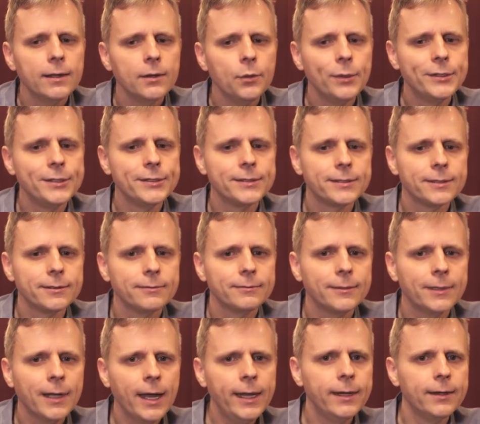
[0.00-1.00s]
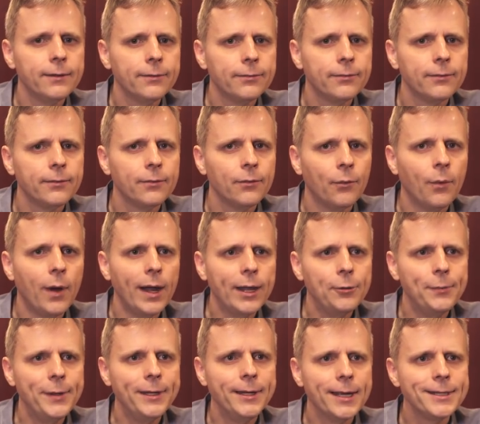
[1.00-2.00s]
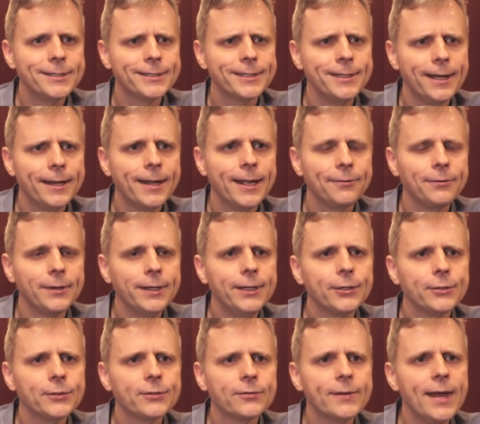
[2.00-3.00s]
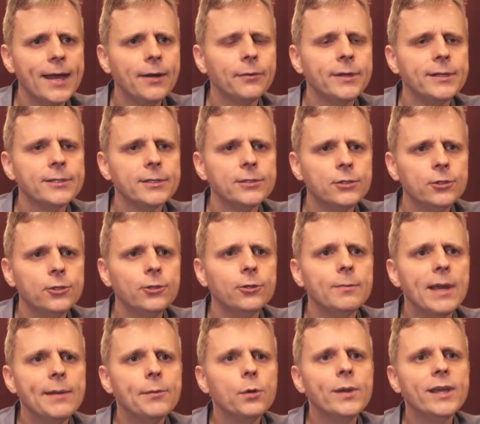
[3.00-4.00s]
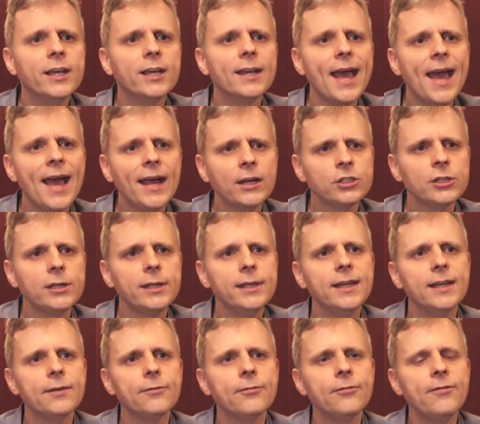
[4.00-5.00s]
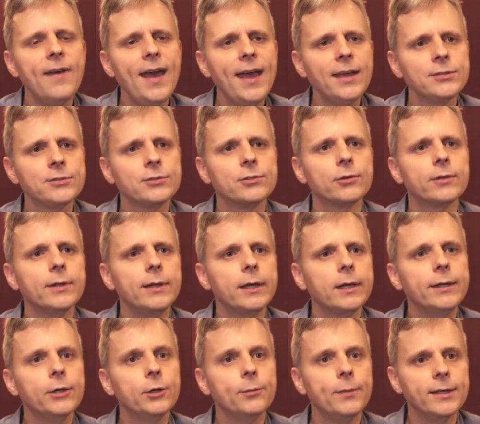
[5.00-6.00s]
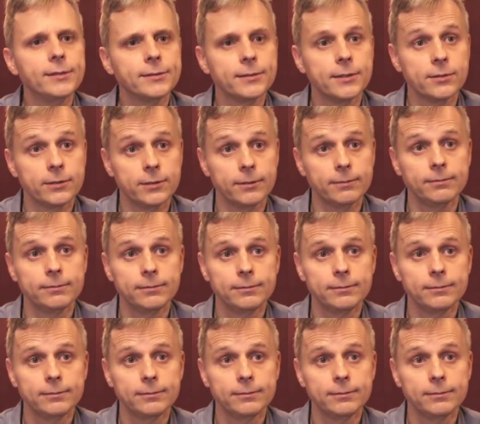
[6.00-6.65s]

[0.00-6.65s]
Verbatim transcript: which is kind of Why it would be nice to not have leaders for that reason too. Maybe we could actually get faster than a leader-based system.